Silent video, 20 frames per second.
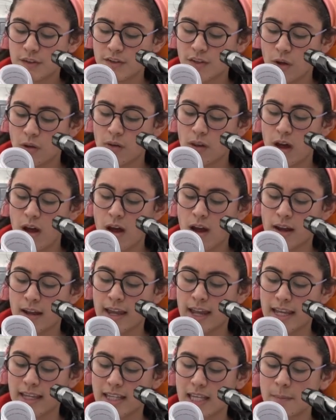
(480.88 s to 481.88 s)
for so
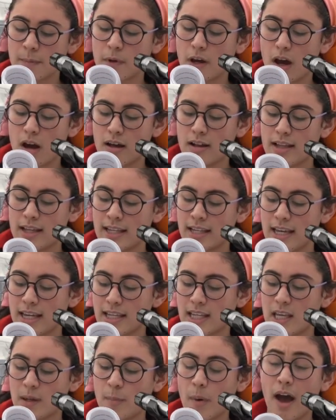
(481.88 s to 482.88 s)
long and keep calling
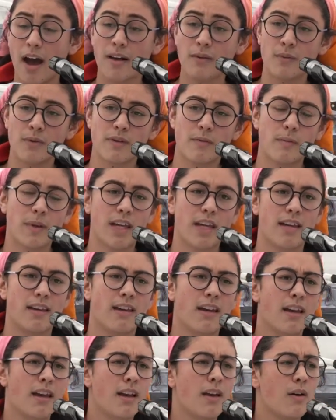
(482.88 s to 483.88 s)
and keep on with me?
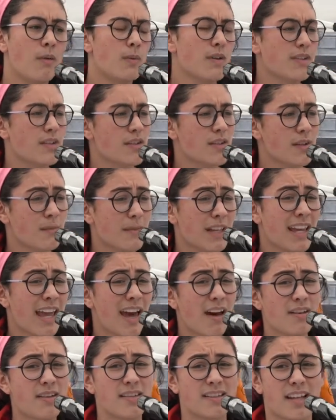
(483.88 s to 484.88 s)
Was there something
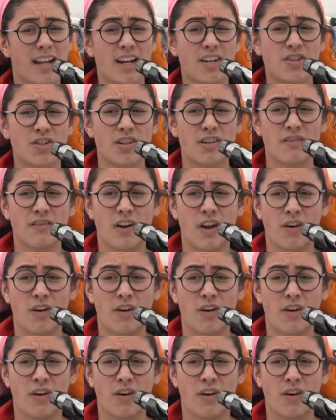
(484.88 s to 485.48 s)
else that I should have